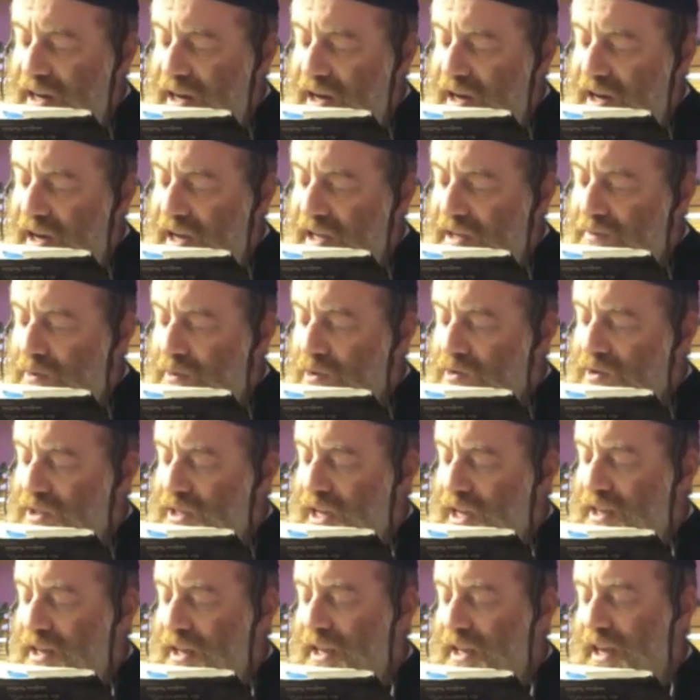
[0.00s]
and
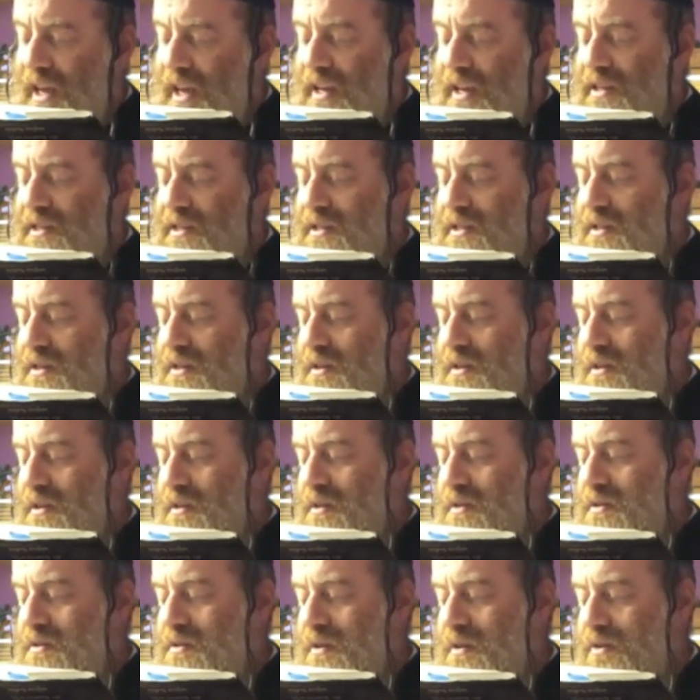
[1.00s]
most other cakes.
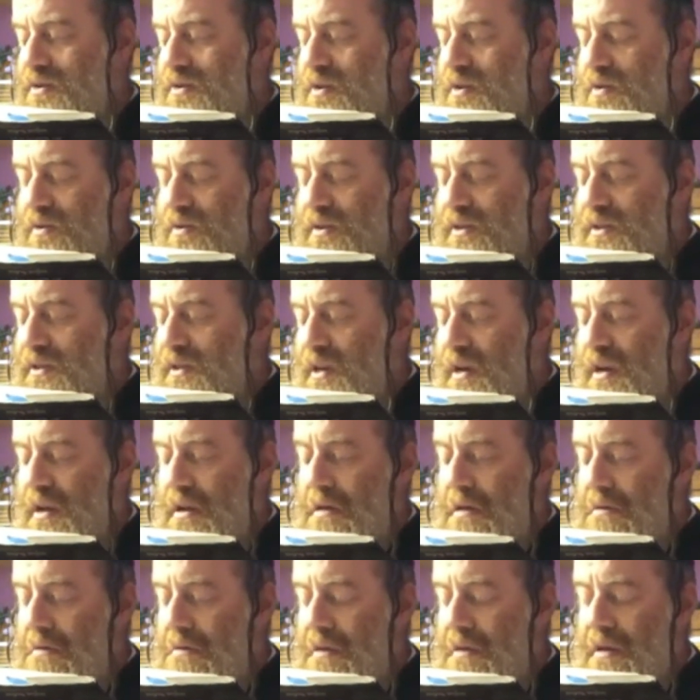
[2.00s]
So those
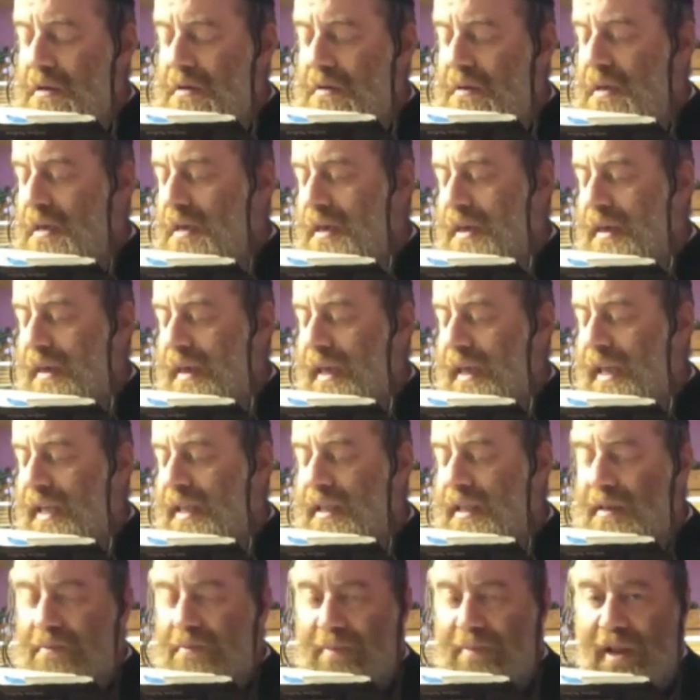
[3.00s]

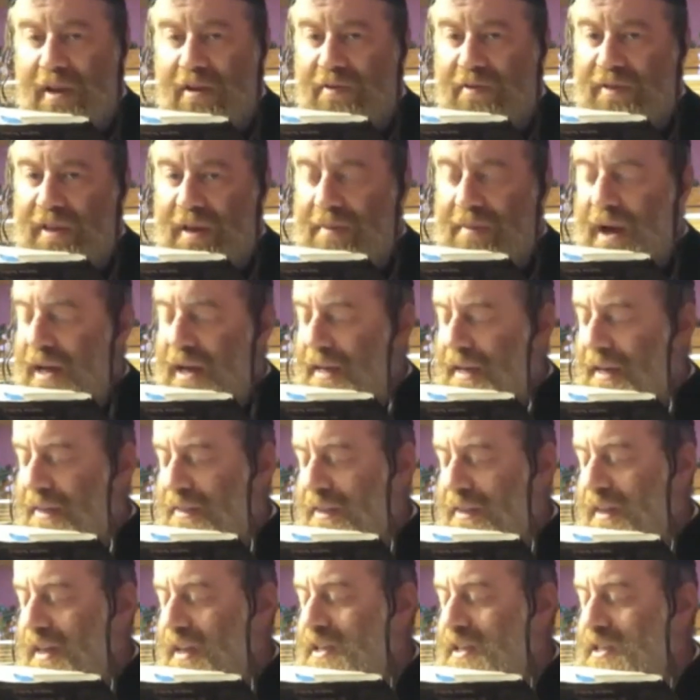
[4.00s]
in many of them, I
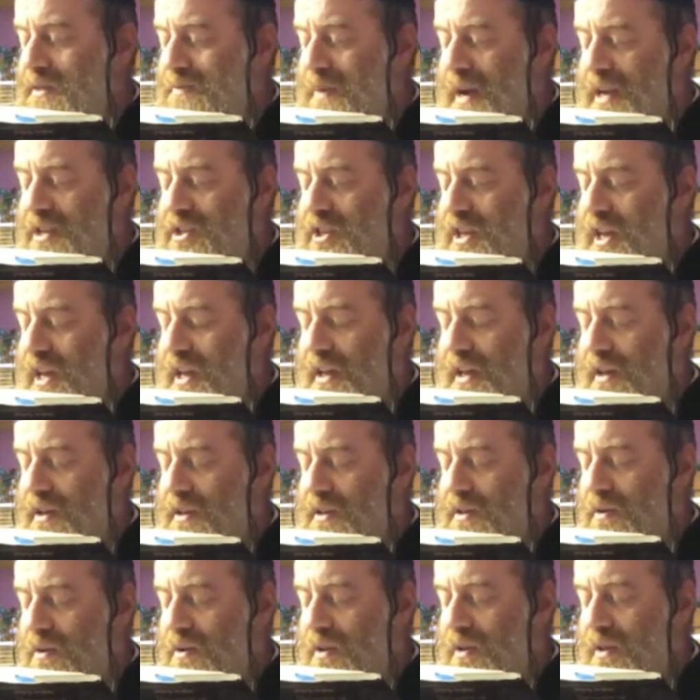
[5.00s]
think in sponge cake
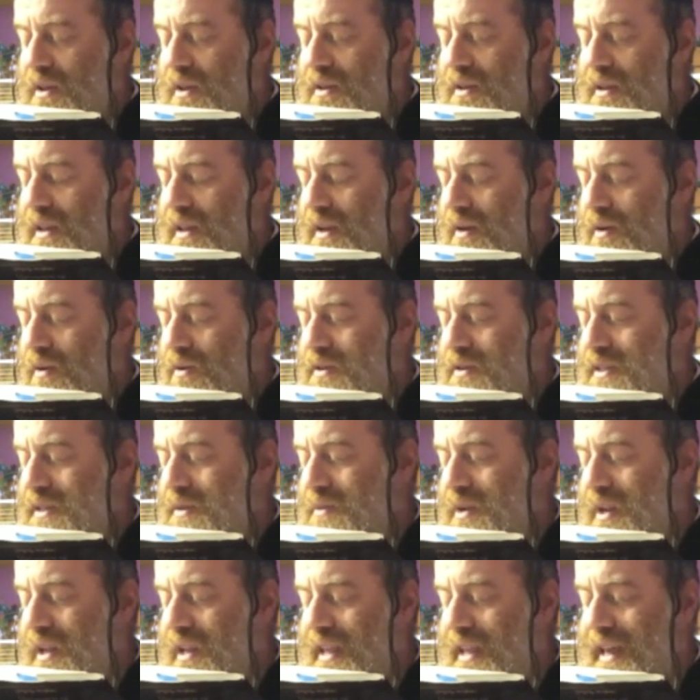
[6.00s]
and all
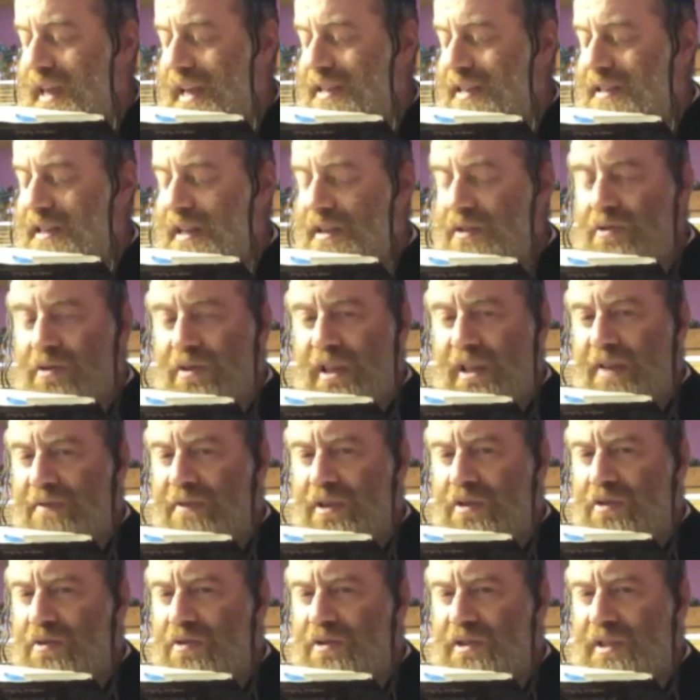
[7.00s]
similar cakes, they don't
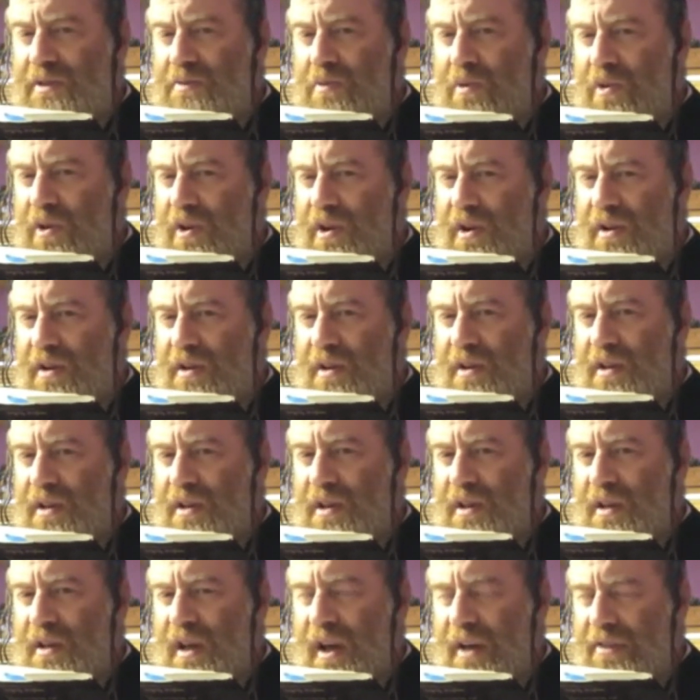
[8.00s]
even use water.
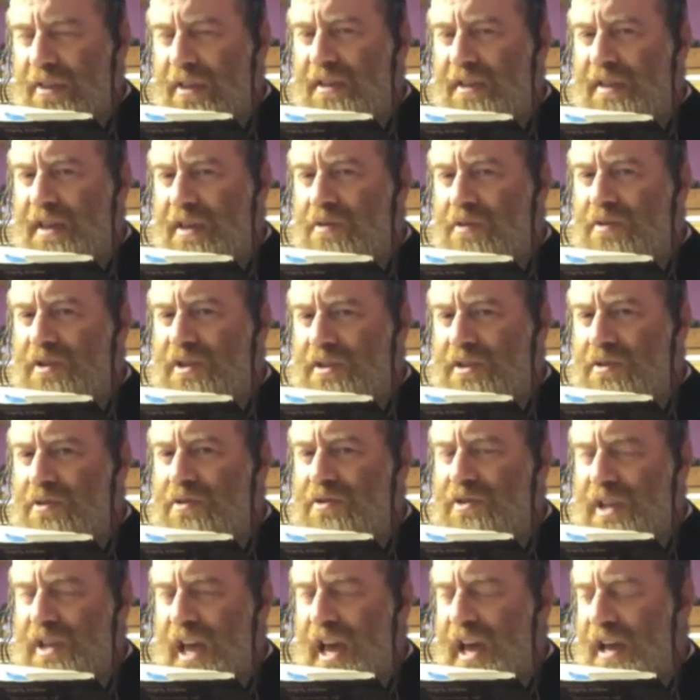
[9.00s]
I think they
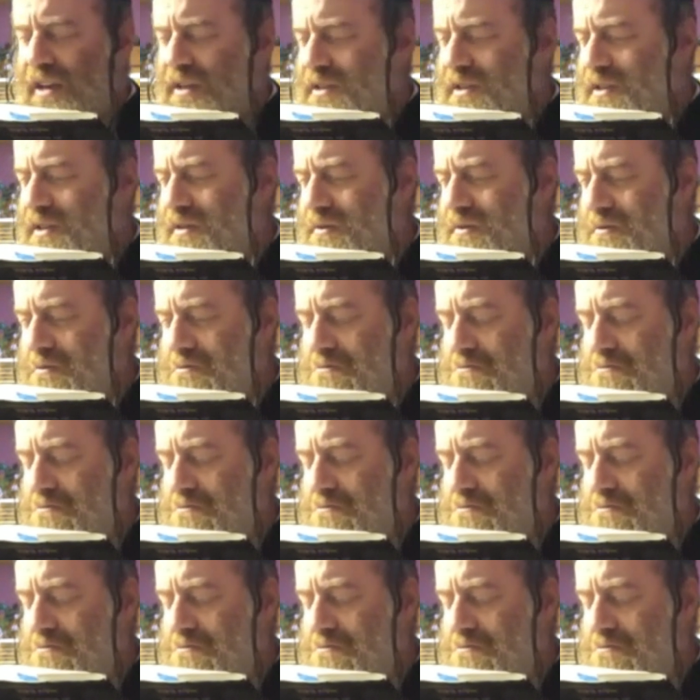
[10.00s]
use eggs,